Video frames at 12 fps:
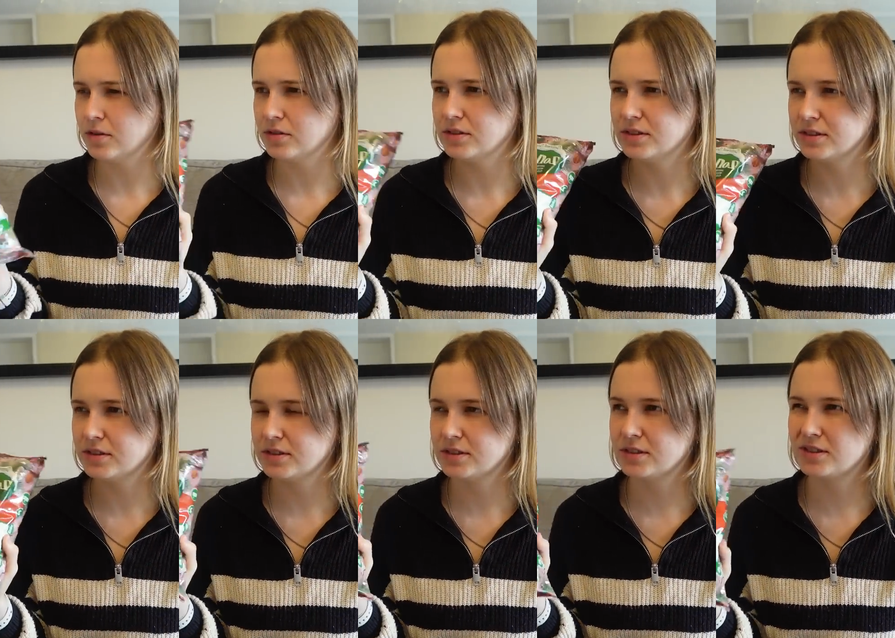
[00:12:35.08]

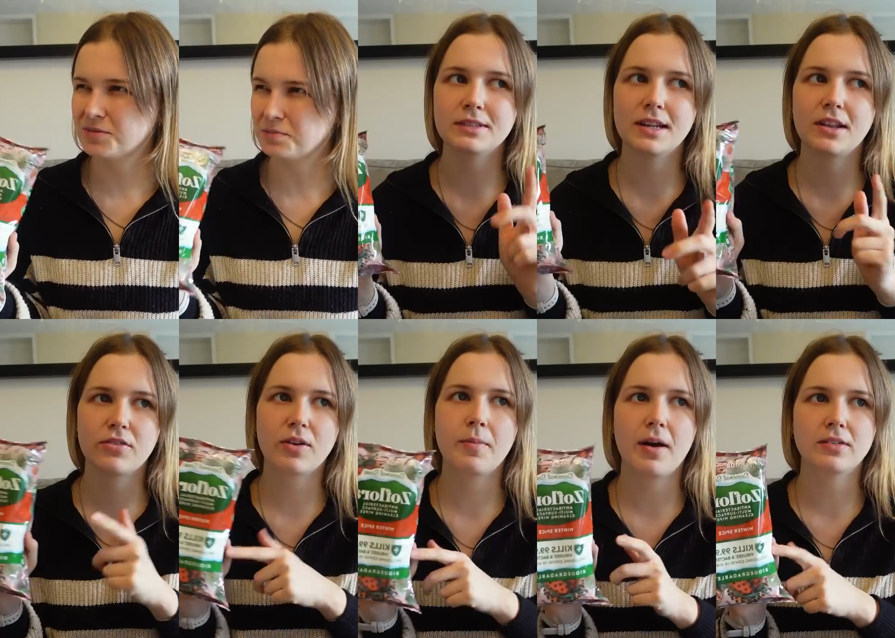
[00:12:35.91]
was, it was nearly
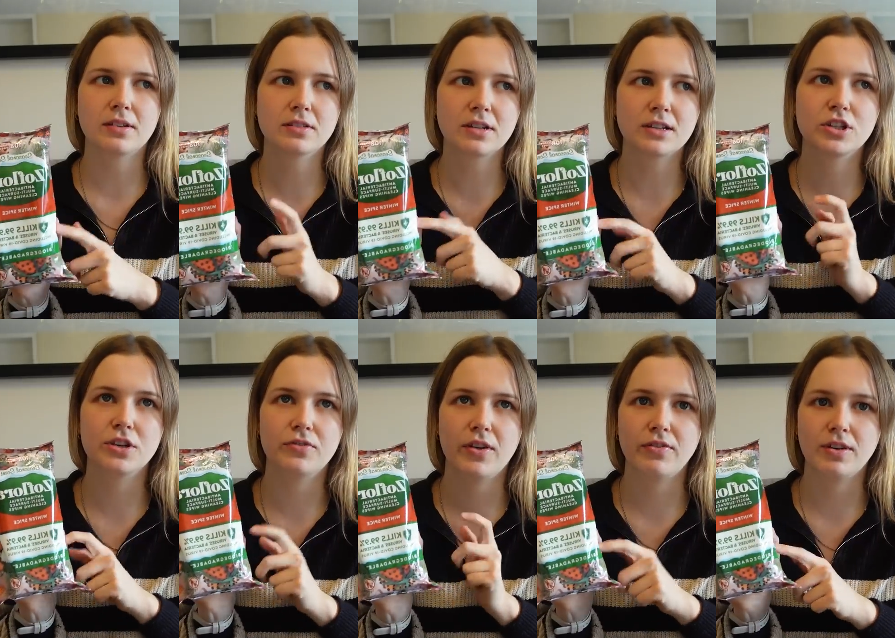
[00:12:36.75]
£3. That's like
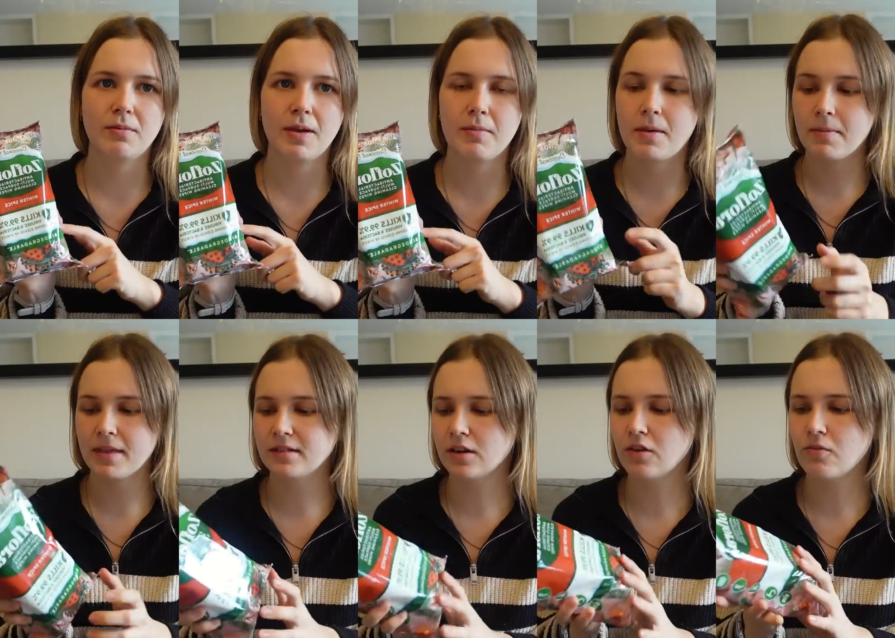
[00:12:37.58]
£2.50 maybe, but
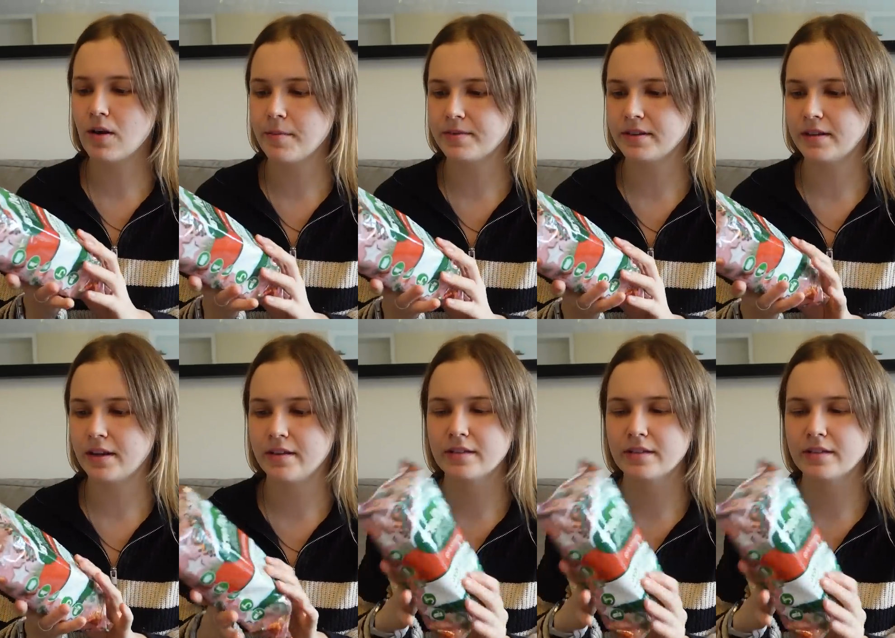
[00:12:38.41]
there's a lot of wipes in there.